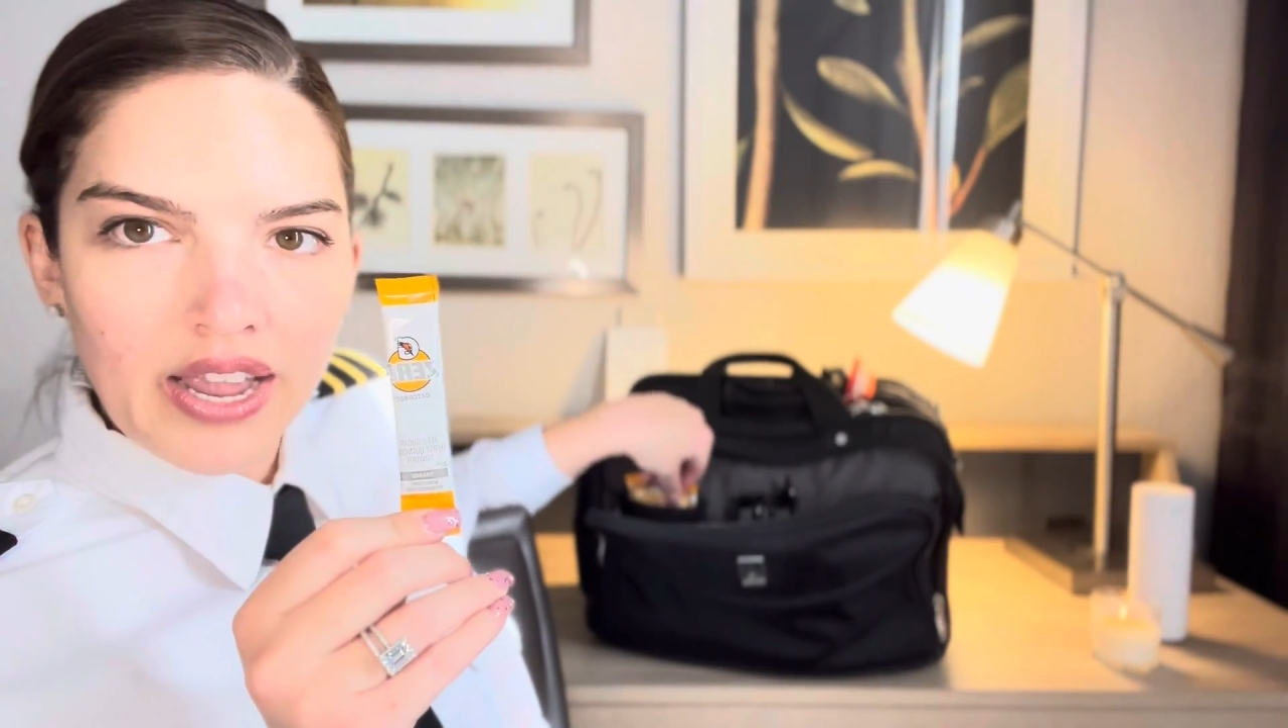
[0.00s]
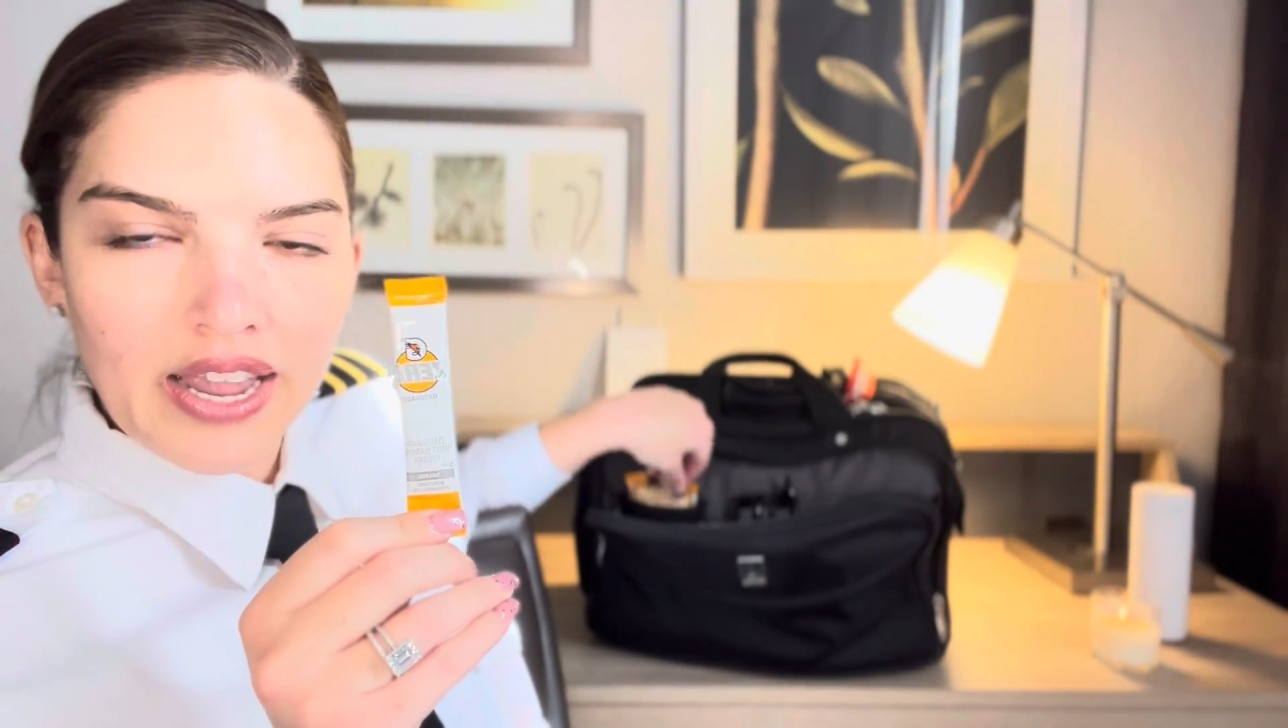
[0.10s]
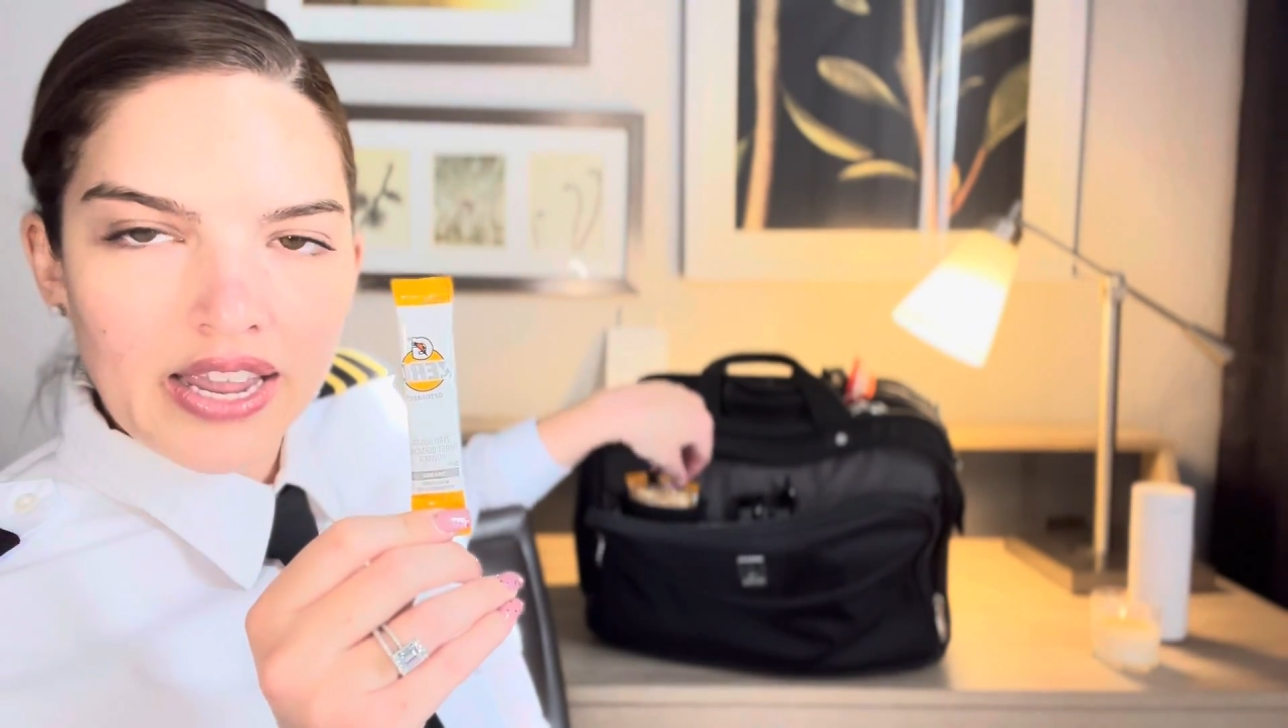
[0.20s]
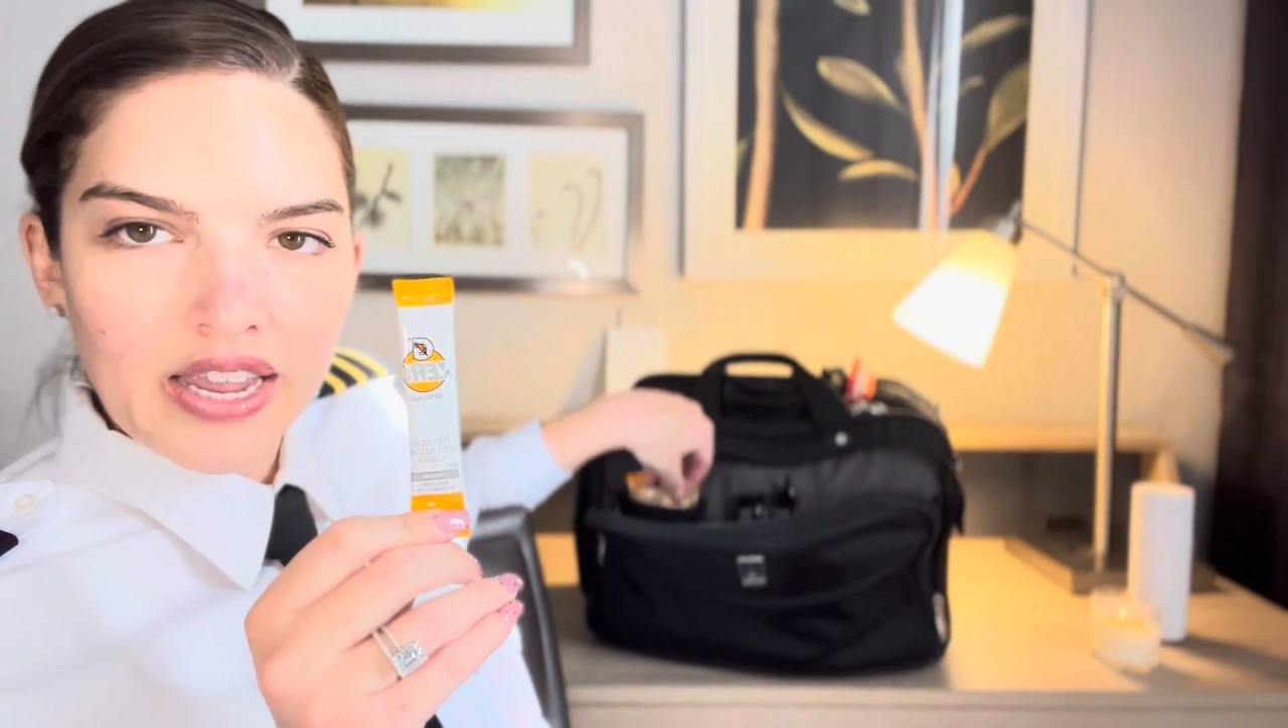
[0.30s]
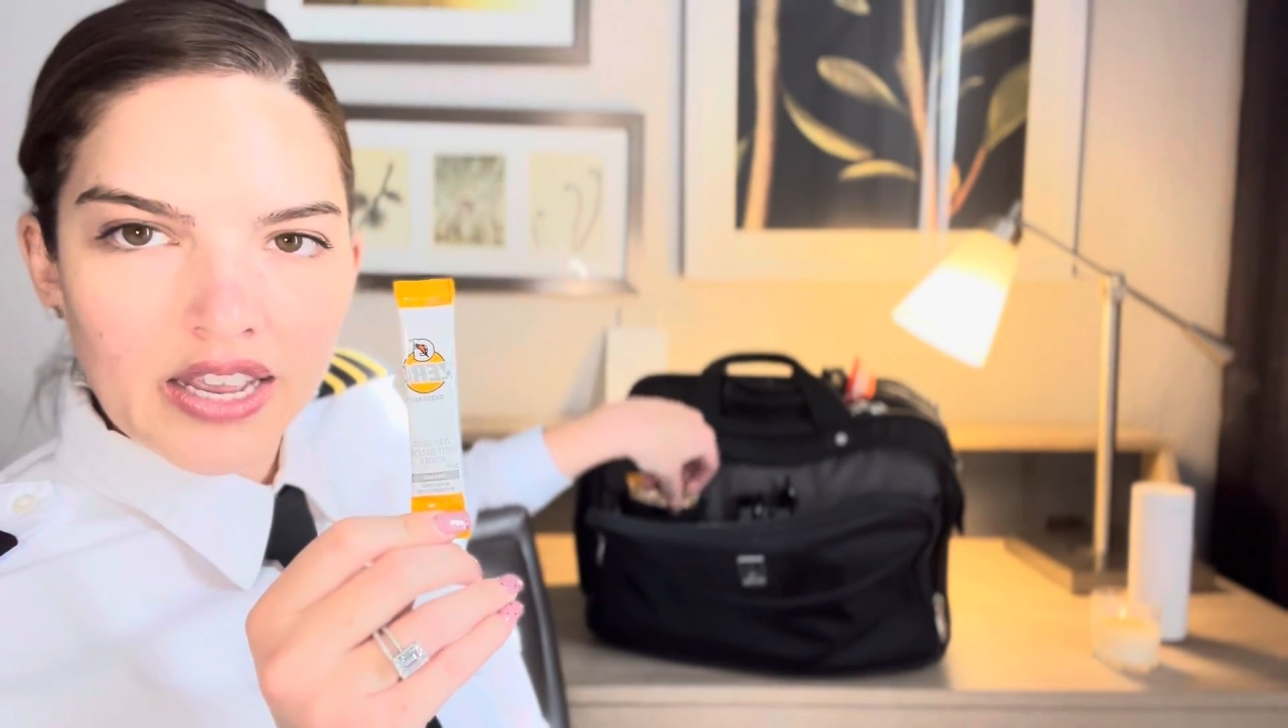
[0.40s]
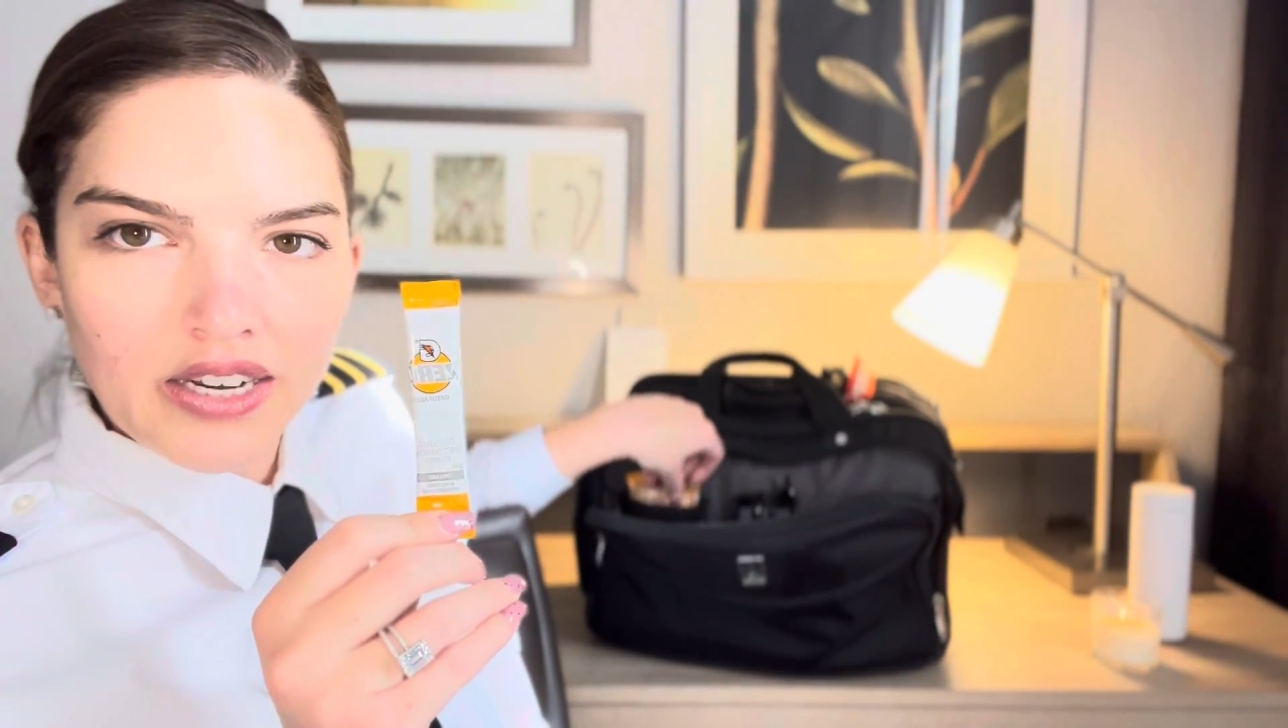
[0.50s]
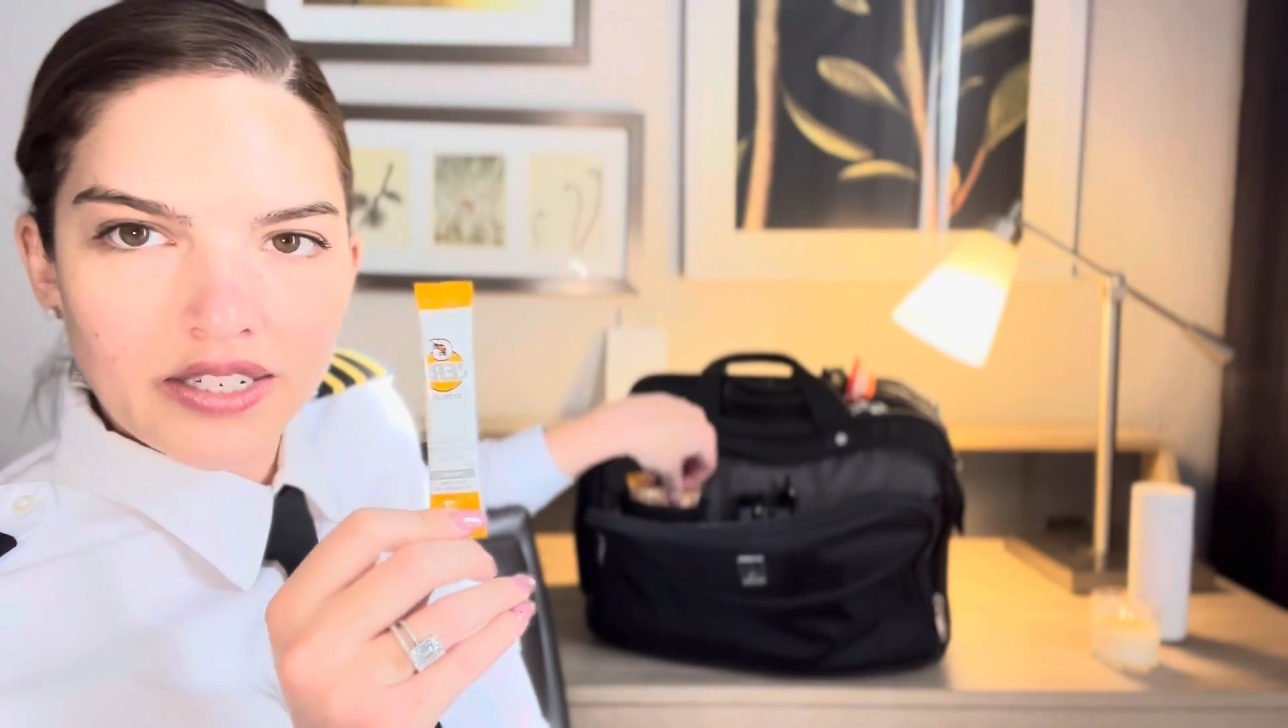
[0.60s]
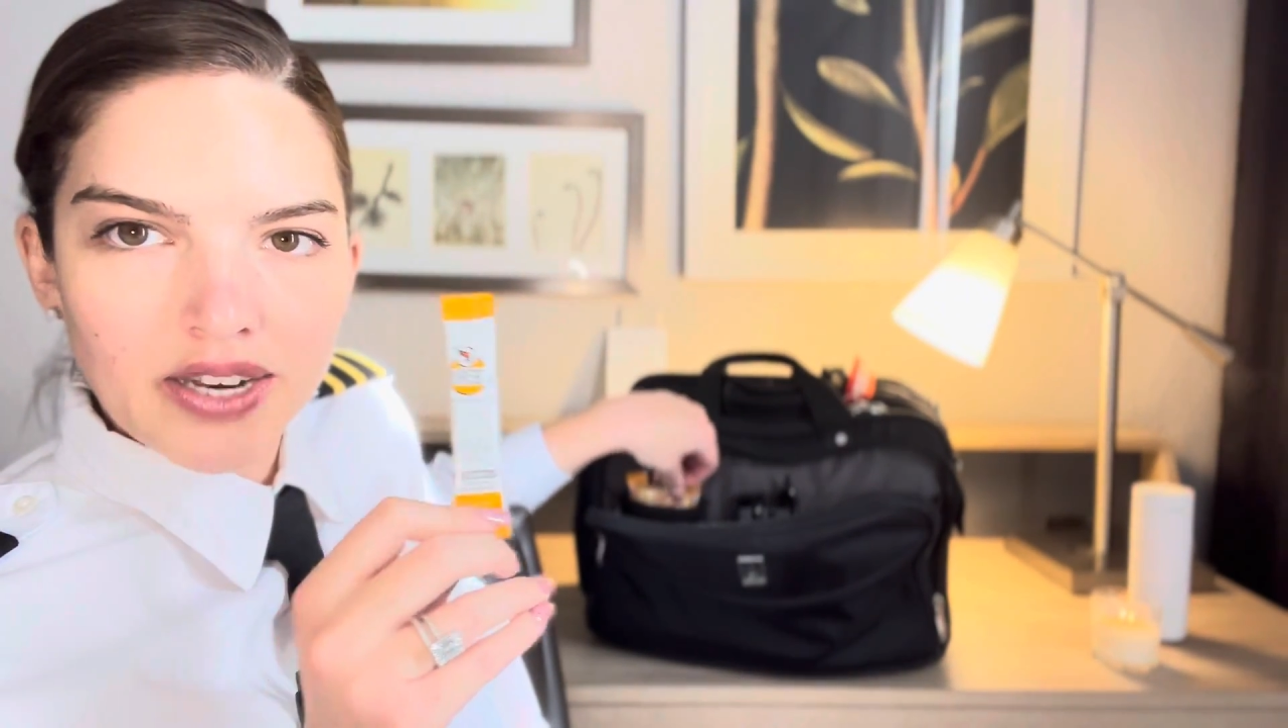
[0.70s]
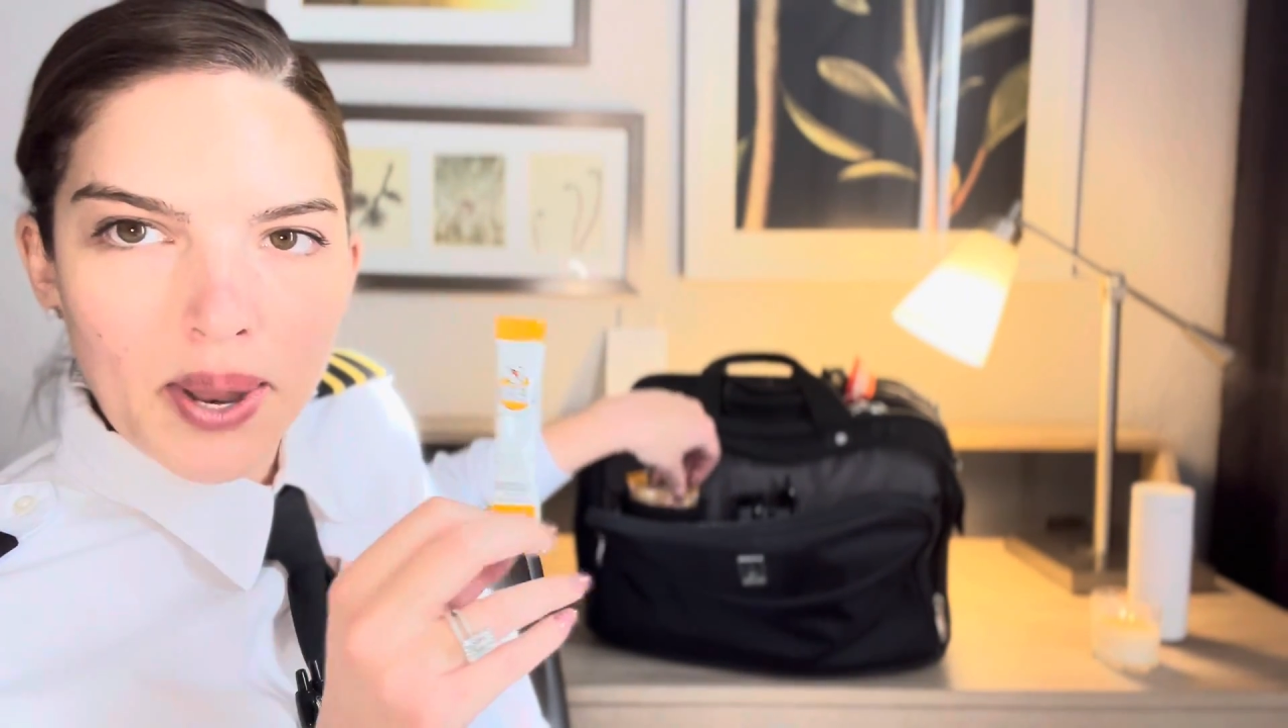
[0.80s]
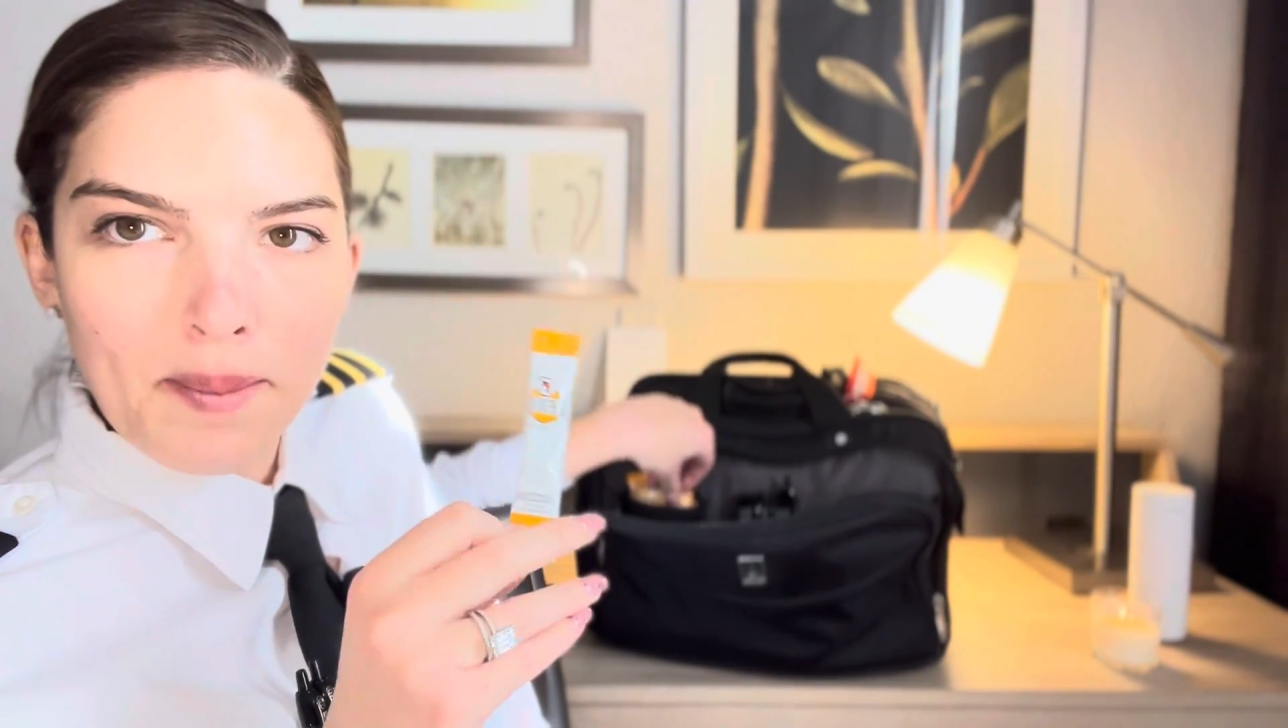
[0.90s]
and